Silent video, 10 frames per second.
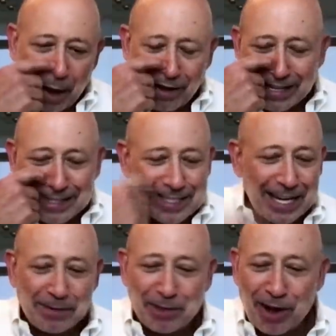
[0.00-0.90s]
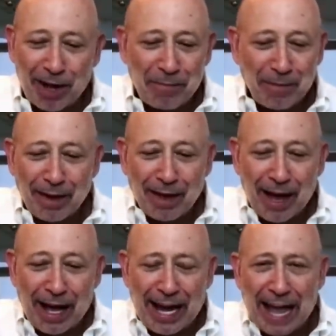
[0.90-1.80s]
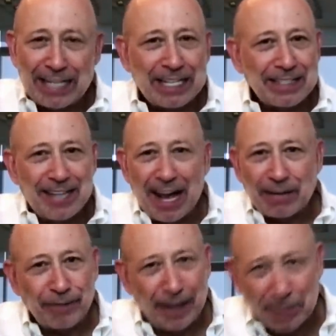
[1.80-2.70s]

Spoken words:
But at the same time, I had an intact